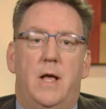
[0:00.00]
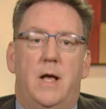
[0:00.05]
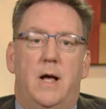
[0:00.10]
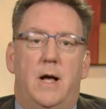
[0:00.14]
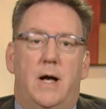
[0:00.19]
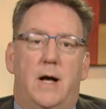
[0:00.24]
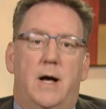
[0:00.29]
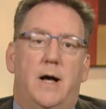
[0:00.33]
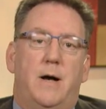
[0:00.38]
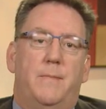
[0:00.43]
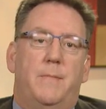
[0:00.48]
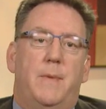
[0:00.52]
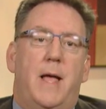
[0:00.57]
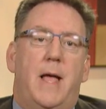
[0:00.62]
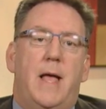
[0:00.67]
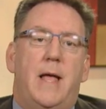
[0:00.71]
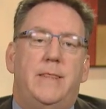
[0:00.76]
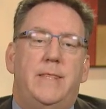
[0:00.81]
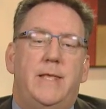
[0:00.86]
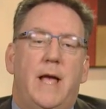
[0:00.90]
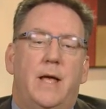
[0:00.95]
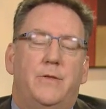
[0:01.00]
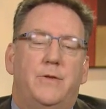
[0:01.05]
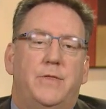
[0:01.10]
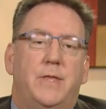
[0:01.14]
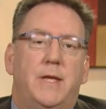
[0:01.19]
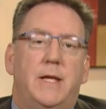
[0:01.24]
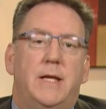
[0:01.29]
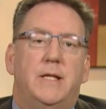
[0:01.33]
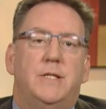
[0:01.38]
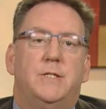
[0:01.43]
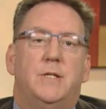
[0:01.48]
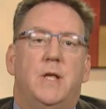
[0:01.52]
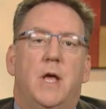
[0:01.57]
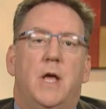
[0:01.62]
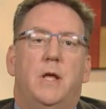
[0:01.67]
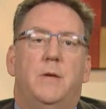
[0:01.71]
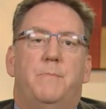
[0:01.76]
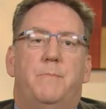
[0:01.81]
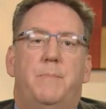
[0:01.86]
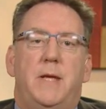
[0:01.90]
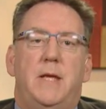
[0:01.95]
And the other thing is,
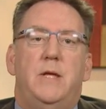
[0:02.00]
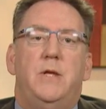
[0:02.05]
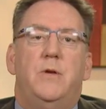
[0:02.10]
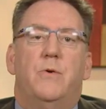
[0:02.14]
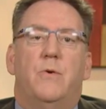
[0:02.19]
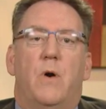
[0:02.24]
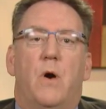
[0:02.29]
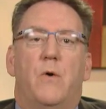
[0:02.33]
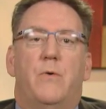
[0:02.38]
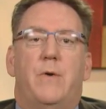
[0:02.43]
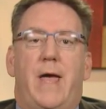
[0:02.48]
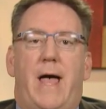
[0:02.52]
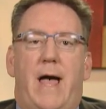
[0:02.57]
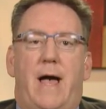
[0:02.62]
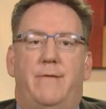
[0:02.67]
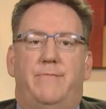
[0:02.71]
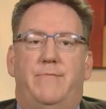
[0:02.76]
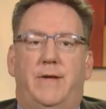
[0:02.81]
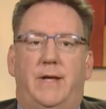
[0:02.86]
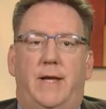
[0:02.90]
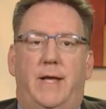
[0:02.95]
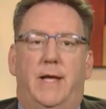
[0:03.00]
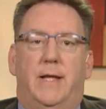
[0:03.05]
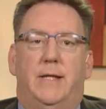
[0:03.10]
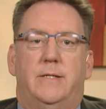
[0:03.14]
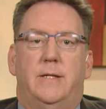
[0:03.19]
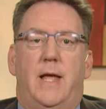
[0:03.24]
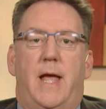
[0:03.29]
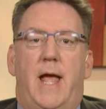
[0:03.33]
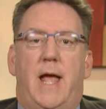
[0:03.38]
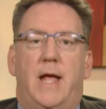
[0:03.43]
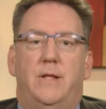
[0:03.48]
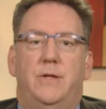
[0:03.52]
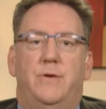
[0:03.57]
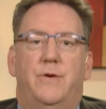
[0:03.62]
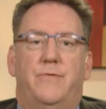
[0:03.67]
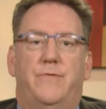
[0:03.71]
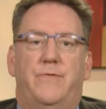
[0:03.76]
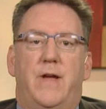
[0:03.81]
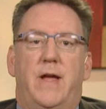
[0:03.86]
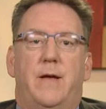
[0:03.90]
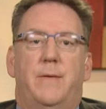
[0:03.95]
be your own advocate and
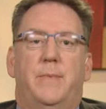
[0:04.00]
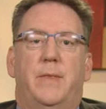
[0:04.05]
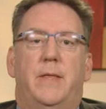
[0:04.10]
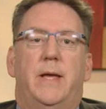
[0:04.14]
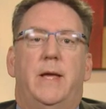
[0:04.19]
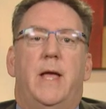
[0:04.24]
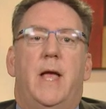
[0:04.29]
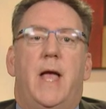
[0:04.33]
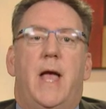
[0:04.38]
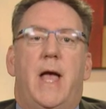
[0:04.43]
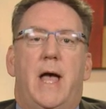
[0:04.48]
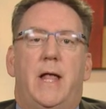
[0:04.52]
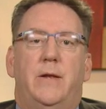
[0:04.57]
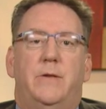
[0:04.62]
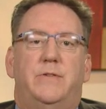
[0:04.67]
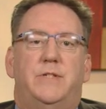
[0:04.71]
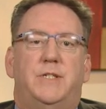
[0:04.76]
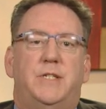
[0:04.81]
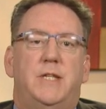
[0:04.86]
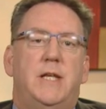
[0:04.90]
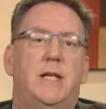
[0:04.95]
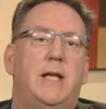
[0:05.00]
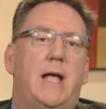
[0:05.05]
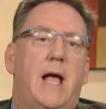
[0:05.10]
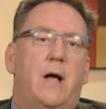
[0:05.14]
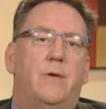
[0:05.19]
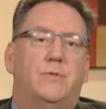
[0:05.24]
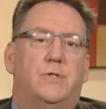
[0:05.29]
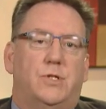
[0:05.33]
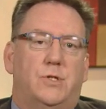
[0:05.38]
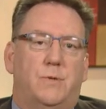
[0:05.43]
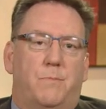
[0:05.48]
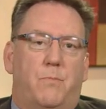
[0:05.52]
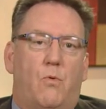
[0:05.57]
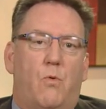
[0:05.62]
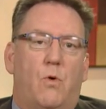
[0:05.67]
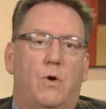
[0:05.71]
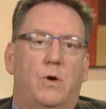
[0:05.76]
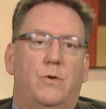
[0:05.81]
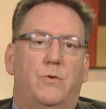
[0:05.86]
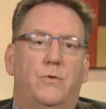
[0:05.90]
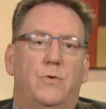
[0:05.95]
your family and seek out
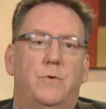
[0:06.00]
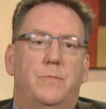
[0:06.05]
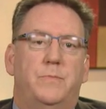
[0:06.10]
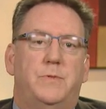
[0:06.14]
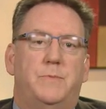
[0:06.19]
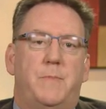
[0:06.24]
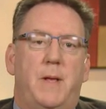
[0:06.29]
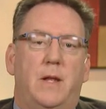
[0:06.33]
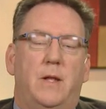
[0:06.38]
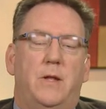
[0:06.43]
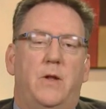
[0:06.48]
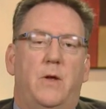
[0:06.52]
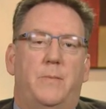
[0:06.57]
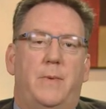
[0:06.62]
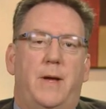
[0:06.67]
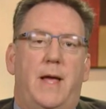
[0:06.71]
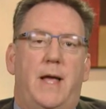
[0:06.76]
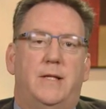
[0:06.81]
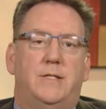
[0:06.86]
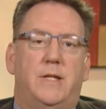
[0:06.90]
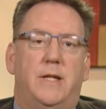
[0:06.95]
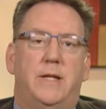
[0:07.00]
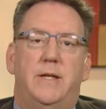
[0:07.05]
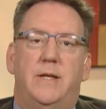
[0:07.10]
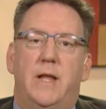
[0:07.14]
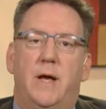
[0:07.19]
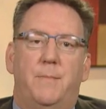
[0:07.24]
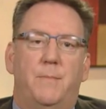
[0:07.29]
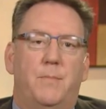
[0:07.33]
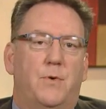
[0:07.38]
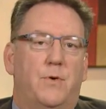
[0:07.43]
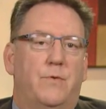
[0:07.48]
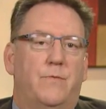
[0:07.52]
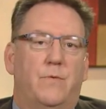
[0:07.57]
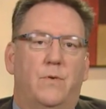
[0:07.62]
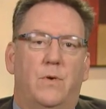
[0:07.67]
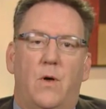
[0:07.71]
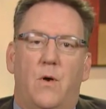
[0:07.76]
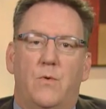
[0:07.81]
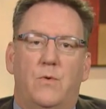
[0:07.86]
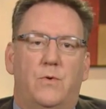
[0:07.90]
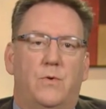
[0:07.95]
support groups. Melanoma has a number of
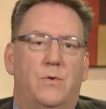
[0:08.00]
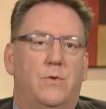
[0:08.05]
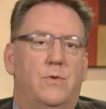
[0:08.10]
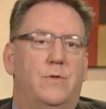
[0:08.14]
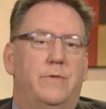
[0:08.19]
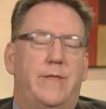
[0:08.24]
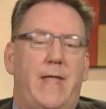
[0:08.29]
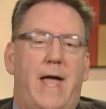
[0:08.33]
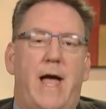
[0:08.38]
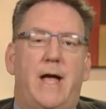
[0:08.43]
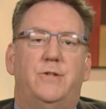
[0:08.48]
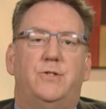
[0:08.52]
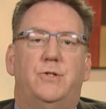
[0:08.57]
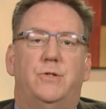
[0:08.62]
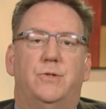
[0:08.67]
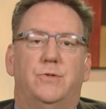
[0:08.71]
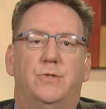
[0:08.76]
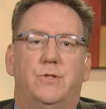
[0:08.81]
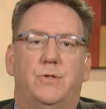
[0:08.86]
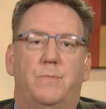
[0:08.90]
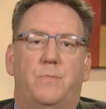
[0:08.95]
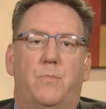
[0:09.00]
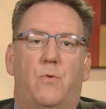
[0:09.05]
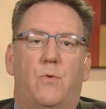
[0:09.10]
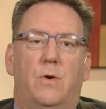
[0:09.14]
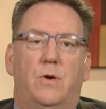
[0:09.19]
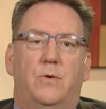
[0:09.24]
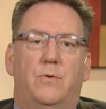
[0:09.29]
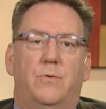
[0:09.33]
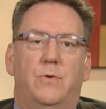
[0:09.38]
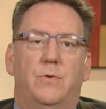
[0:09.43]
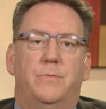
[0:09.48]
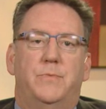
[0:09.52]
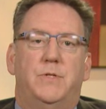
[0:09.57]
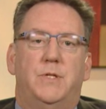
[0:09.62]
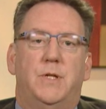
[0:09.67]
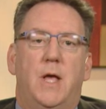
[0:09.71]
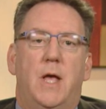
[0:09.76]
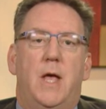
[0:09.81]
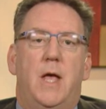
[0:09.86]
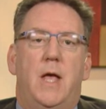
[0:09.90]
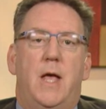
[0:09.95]
local, national support
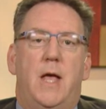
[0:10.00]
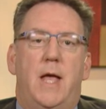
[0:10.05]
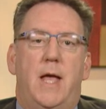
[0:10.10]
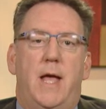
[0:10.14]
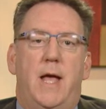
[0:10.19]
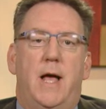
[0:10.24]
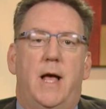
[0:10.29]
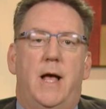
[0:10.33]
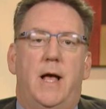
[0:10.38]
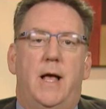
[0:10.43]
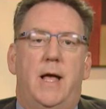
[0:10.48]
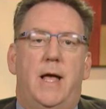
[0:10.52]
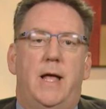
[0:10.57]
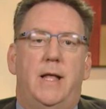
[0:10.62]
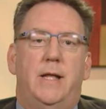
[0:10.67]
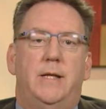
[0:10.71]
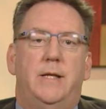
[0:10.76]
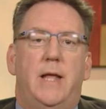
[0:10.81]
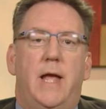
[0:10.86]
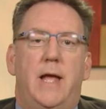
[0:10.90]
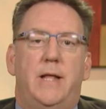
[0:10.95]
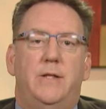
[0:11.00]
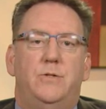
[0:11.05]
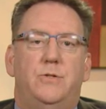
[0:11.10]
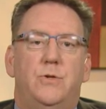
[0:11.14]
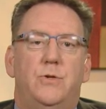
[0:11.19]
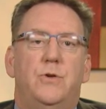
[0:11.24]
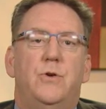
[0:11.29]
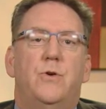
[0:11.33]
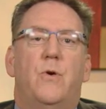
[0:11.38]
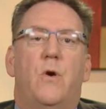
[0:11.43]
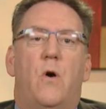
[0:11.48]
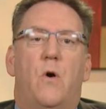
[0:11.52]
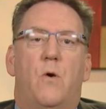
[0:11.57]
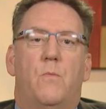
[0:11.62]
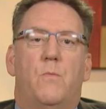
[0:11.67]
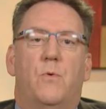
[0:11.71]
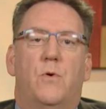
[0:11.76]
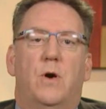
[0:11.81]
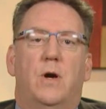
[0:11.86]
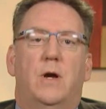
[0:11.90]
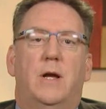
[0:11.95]
groups, and do your
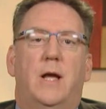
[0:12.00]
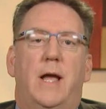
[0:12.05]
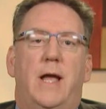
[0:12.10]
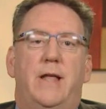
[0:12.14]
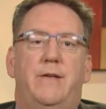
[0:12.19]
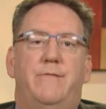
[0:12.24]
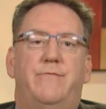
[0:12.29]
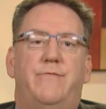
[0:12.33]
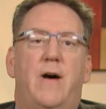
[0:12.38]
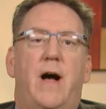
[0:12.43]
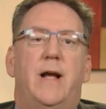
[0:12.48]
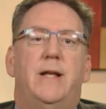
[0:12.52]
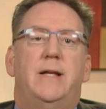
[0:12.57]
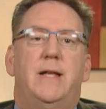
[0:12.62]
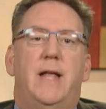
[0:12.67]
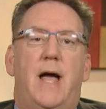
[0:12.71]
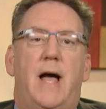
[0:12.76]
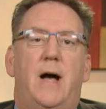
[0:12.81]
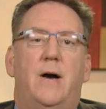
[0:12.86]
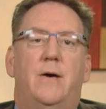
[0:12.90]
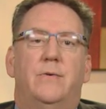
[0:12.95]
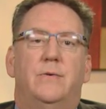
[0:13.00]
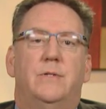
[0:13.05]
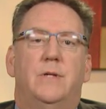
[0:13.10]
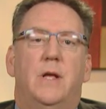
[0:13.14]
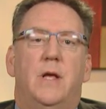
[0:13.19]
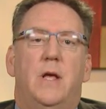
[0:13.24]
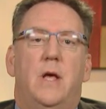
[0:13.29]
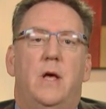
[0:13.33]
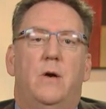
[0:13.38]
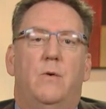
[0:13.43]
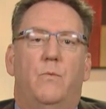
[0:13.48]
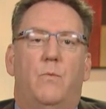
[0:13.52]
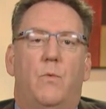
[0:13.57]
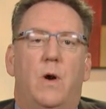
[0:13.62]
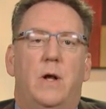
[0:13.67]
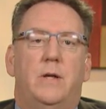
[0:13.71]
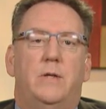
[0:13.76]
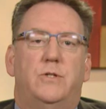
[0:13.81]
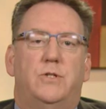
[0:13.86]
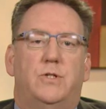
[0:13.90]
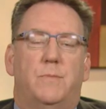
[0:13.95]
homework and find out
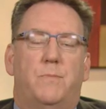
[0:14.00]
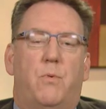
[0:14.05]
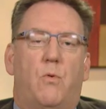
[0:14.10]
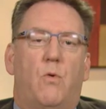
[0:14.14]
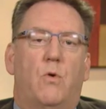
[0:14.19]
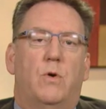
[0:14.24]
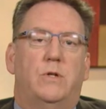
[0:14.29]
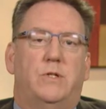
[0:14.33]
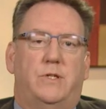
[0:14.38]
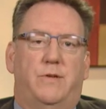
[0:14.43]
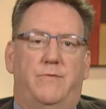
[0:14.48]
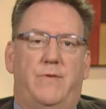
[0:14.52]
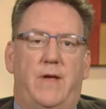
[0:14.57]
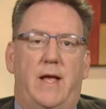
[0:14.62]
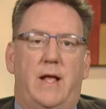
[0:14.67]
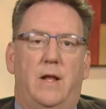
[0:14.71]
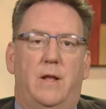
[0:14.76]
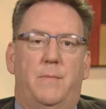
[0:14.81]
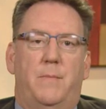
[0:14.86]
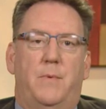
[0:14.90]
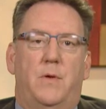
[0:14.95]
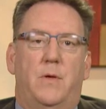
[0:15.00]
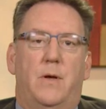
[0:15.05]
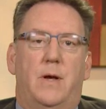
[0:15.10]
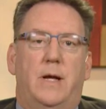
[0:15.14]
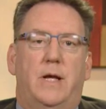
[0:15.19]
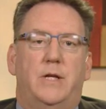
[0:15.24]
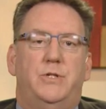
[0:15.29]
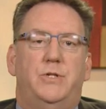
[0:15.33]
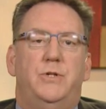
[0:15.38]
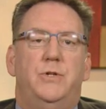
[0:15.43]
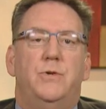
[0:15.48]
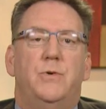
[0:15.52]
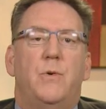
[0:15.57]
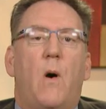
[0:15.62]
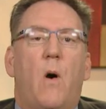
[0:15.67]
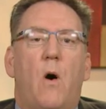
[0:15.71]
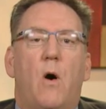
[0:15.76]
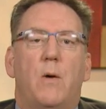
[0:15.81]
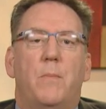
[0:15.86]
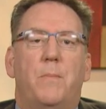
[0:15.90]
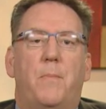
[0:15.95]
what support's available, because you
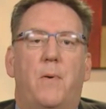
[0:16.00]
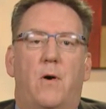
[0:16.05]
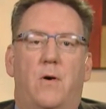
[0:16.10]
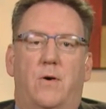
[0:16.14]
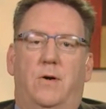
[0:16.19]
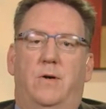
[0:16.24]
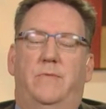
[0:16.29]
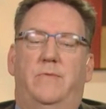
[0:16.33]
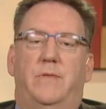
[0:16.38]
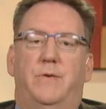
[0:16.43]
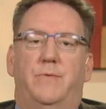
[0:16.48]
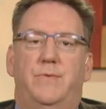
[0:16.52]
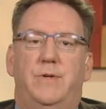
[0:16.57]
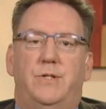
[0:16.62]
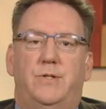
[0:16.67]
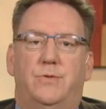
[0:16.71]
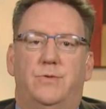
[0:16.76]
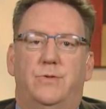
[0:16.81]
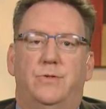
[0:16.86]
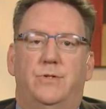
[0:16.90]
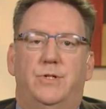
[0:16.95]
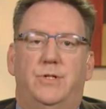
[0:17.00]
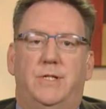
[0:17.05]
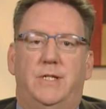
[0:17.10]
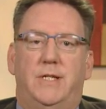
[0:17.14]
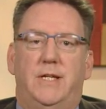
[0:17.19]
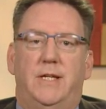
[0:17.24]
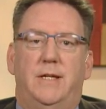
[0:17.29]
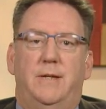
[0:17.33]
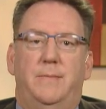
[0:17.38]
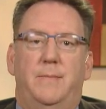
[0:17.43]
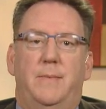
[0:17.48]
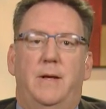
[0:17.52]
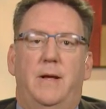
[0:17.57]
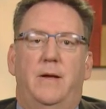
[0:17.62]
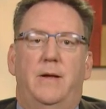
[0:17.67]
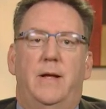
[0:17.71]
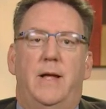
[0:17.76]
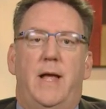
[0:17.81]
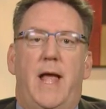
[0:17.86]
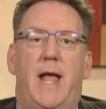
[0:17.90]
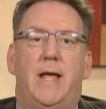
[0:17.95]
are part of the research team
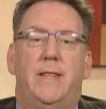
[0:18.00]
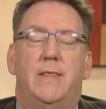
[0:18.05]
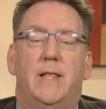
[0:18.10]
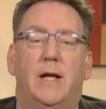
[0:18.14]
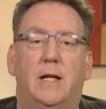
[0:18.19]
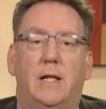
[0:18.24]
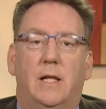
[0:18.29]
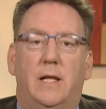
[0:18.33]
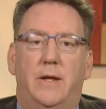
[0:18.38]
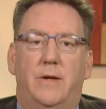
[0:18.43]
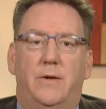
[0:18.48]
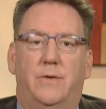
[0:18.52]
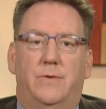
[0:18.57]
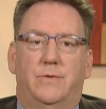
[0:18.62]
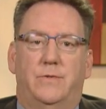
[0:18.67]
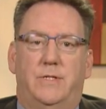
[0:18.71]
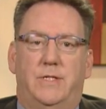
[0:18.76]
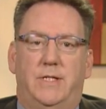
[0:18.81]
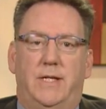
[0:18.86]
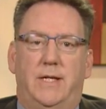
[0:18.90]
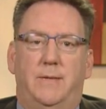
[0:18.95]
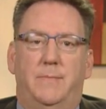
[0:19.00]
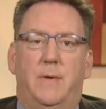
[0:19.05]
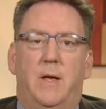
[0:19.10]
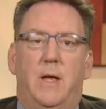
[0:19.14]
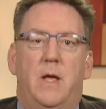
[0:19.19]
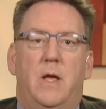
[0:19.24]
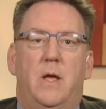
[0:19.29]
and the clinical team.